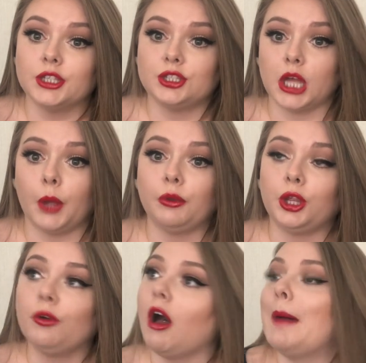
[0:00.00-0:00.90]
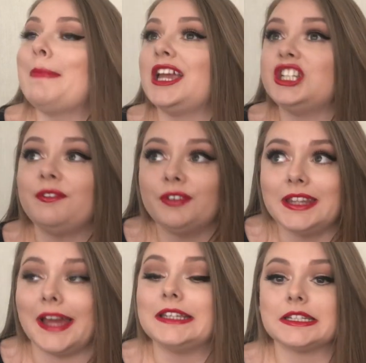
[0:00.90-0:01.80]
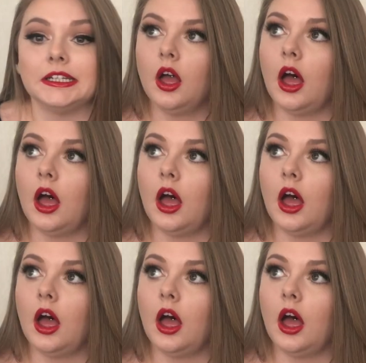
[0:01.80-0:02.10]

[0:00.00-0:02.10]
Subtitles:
so you can't bash it for that.